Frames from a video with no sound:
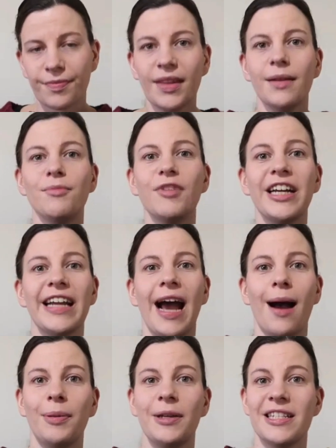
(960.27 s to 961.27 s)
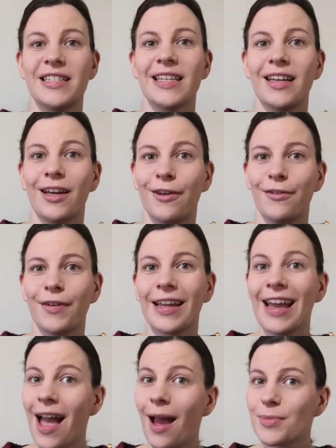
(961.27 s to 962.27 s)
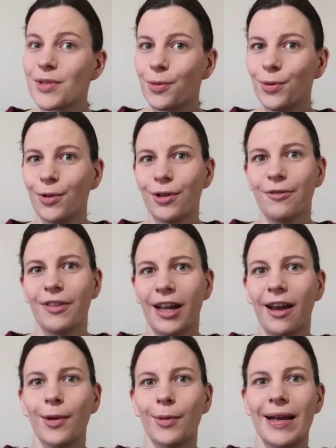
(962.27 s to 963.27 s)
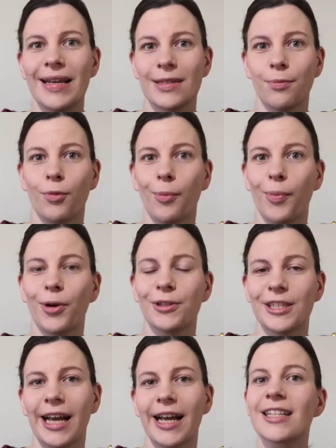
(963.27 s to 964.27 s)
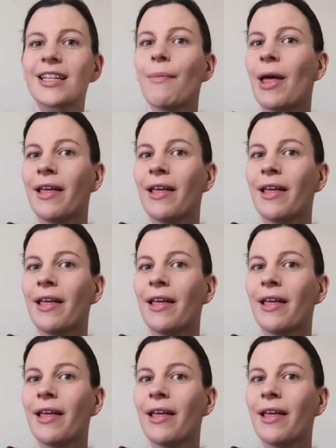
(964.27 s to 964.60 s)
I'm really happy to have kept all of the colourways in one project.